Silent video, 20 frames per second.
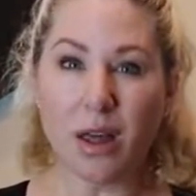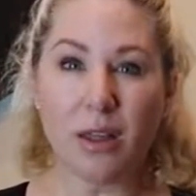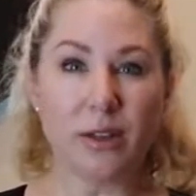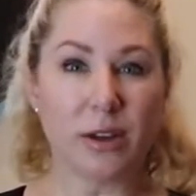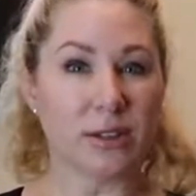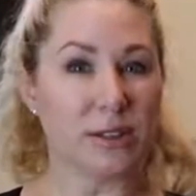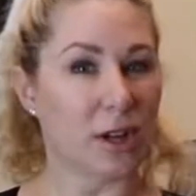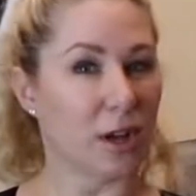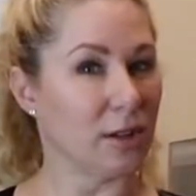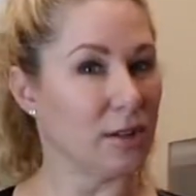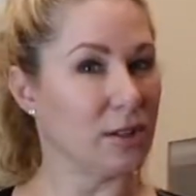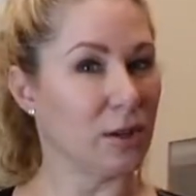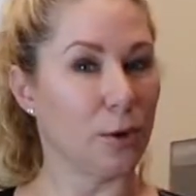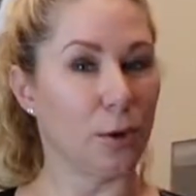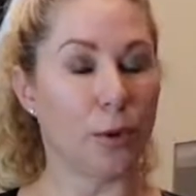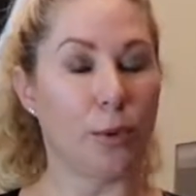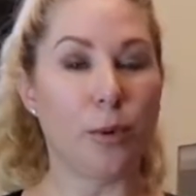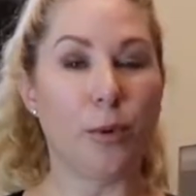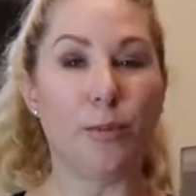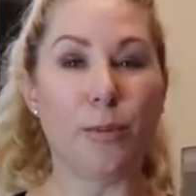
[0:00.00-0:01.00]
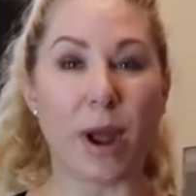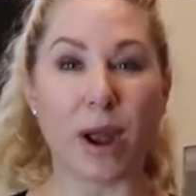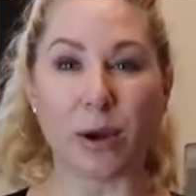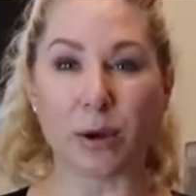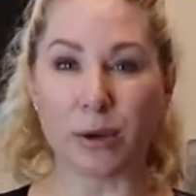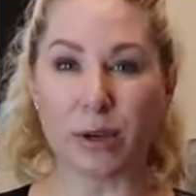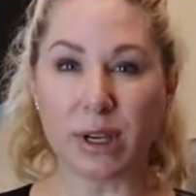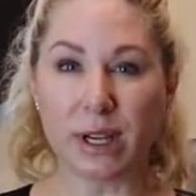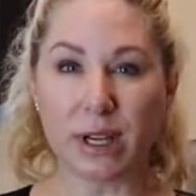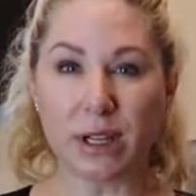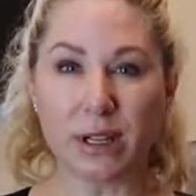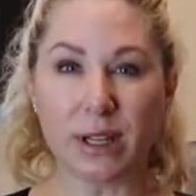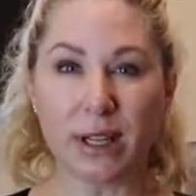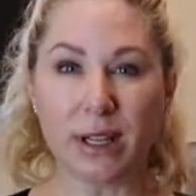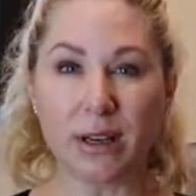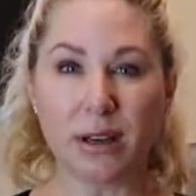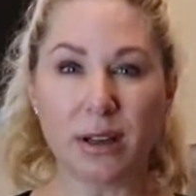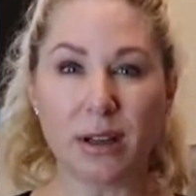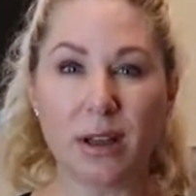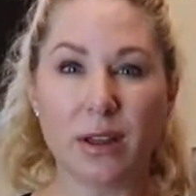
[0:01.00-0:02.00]
There's also
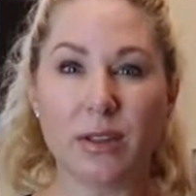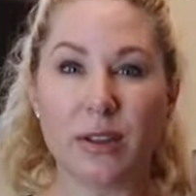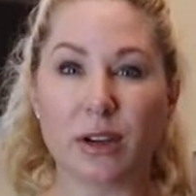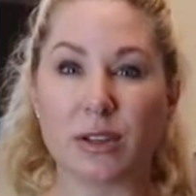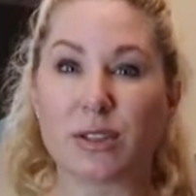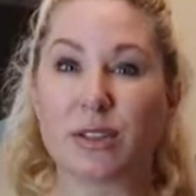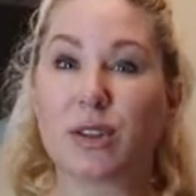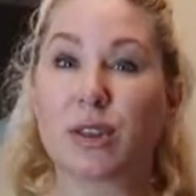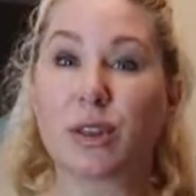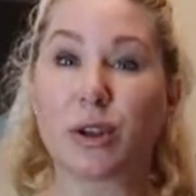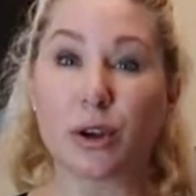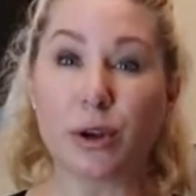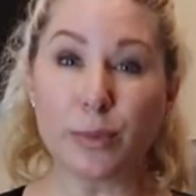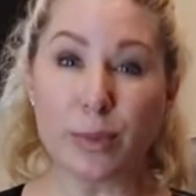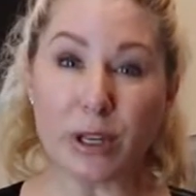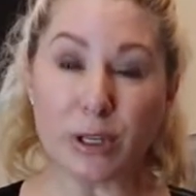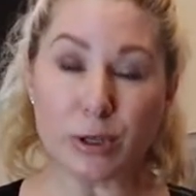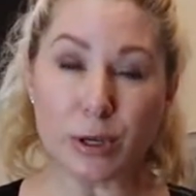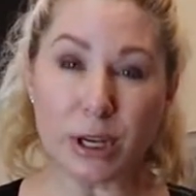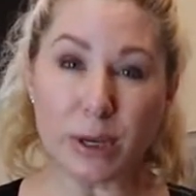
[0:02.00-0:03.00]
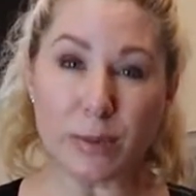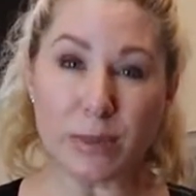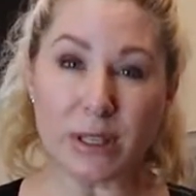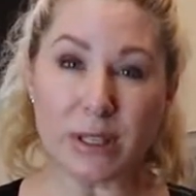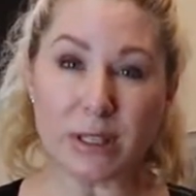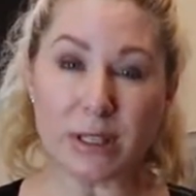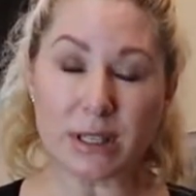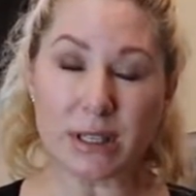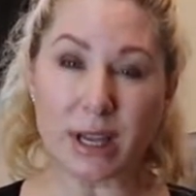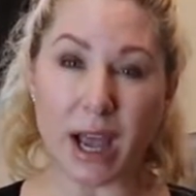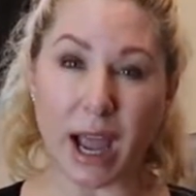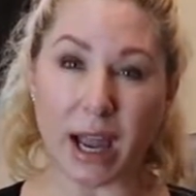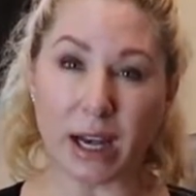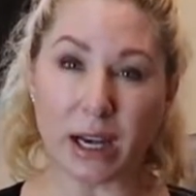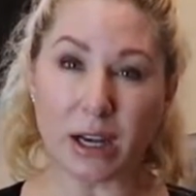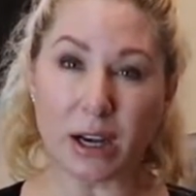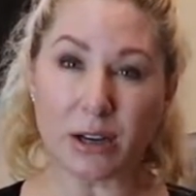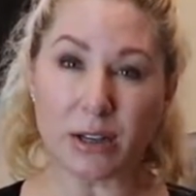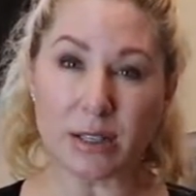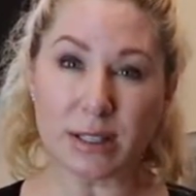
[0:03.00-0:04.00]
microneedling, there's Thermi treatments to
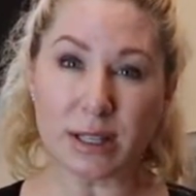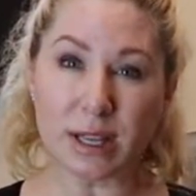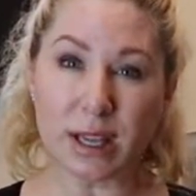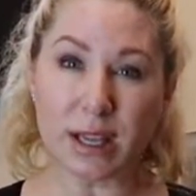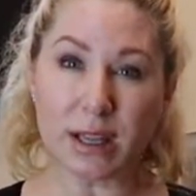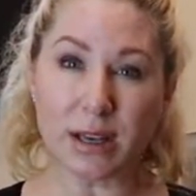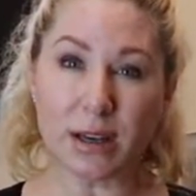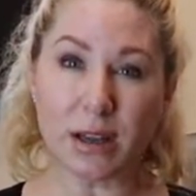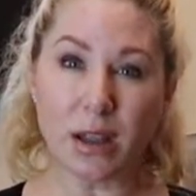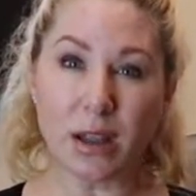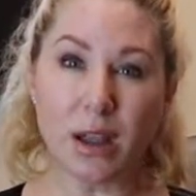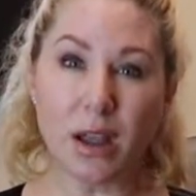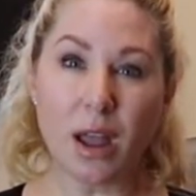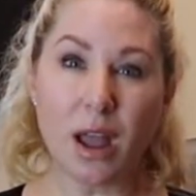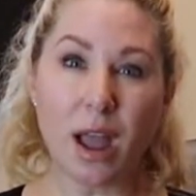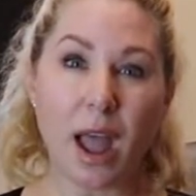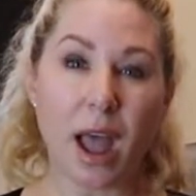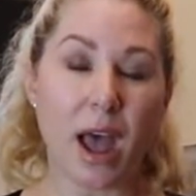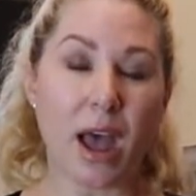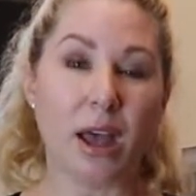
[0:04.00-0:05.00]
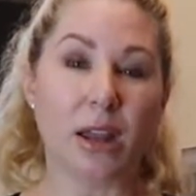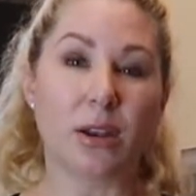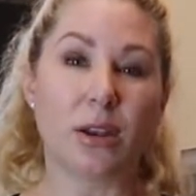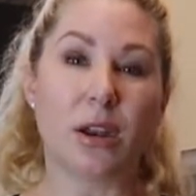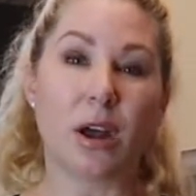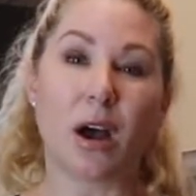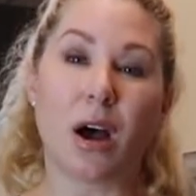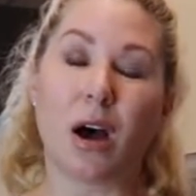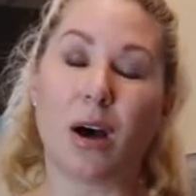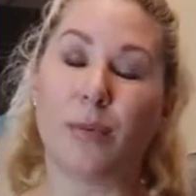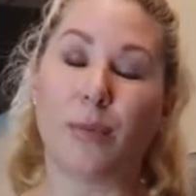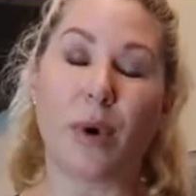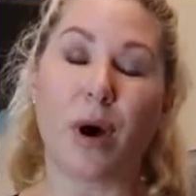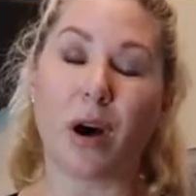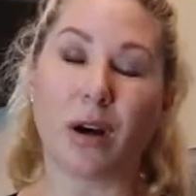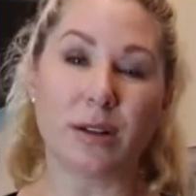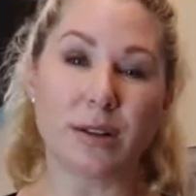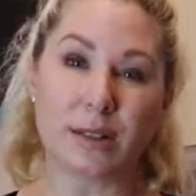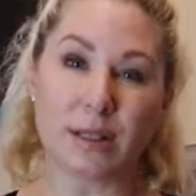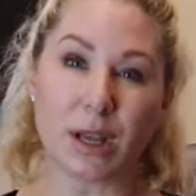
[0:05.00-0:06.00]
tighten our skin, and
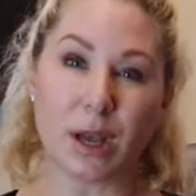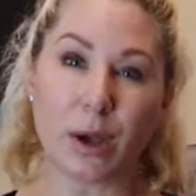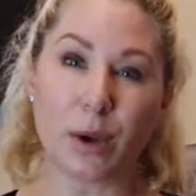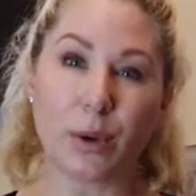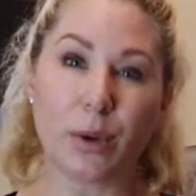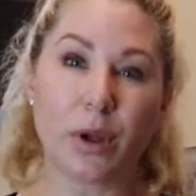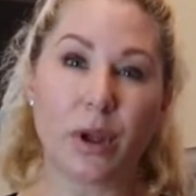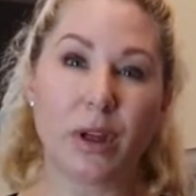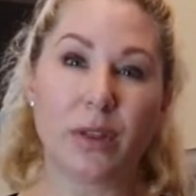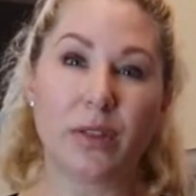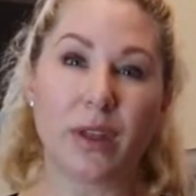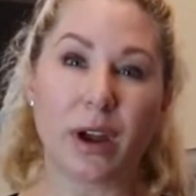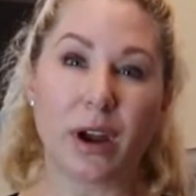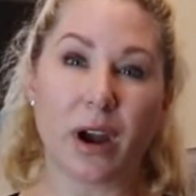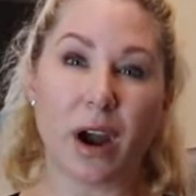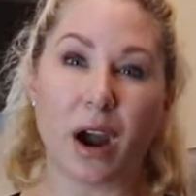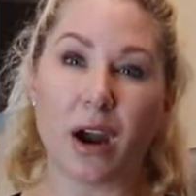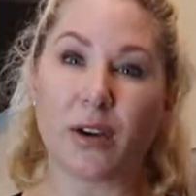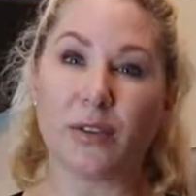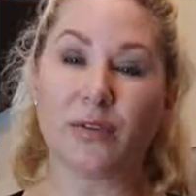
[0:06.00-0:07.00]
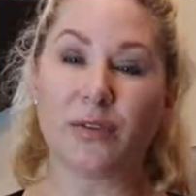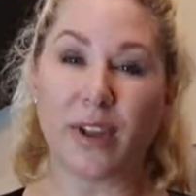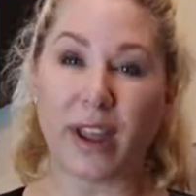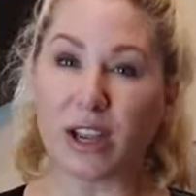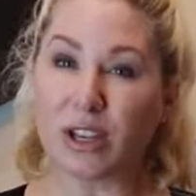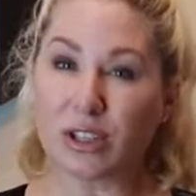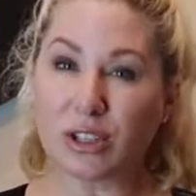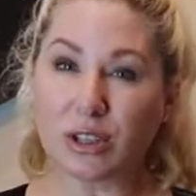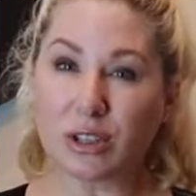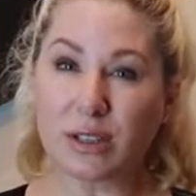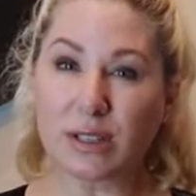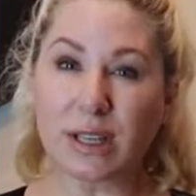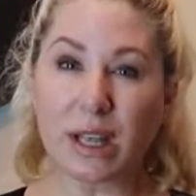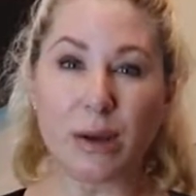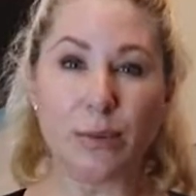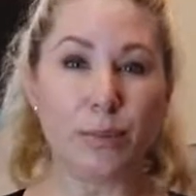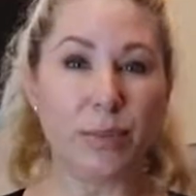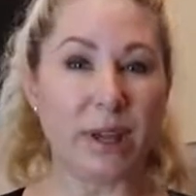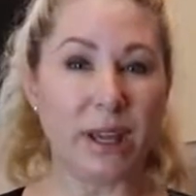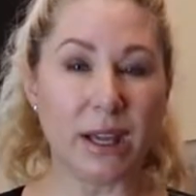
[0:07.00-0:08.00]
also there are facials
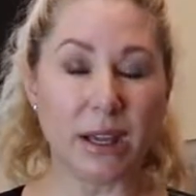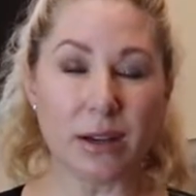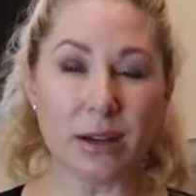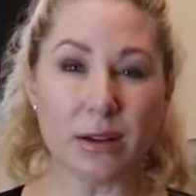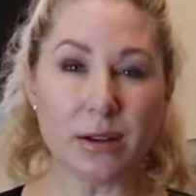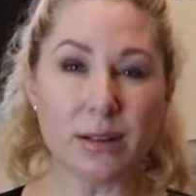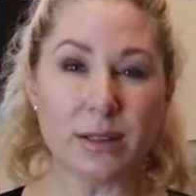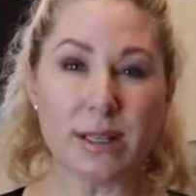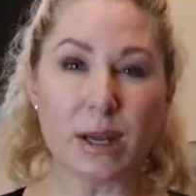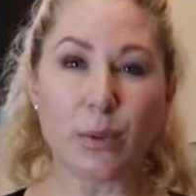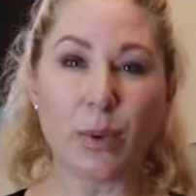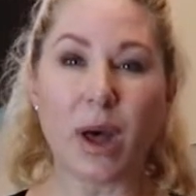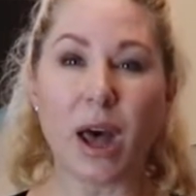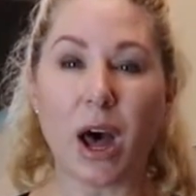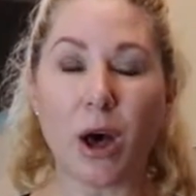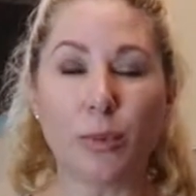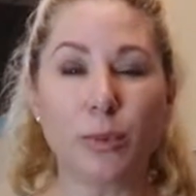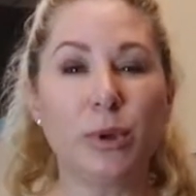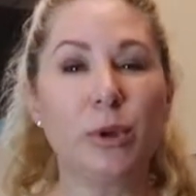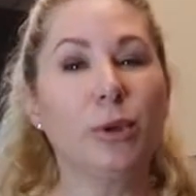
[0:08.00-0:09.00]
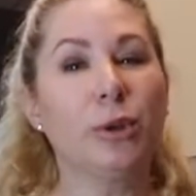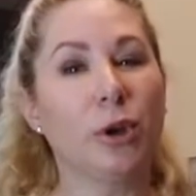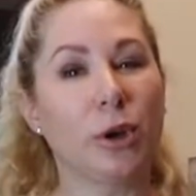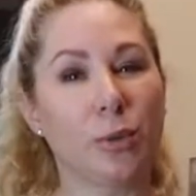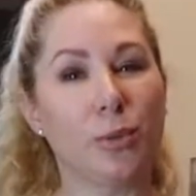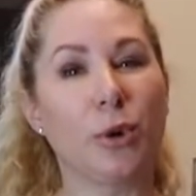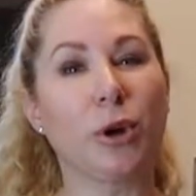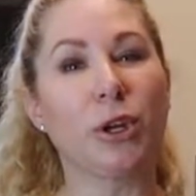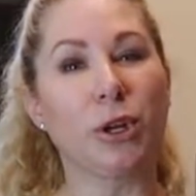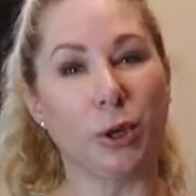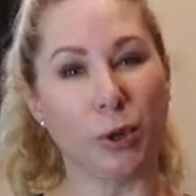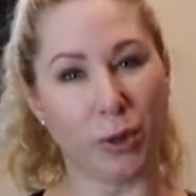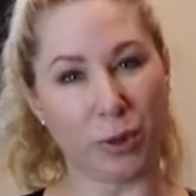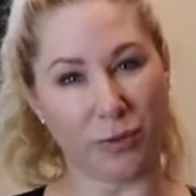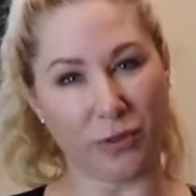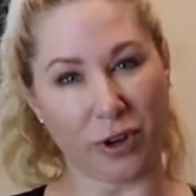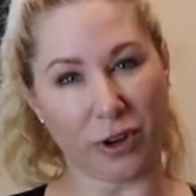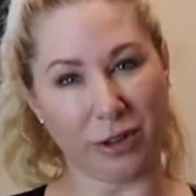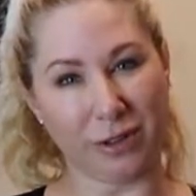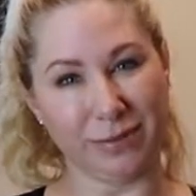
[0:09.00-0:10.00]
and peels that will help you look more
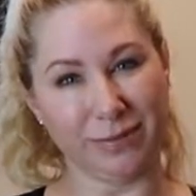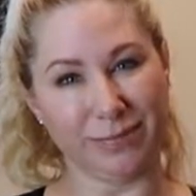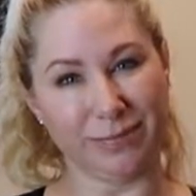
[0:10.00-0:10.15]
youthful.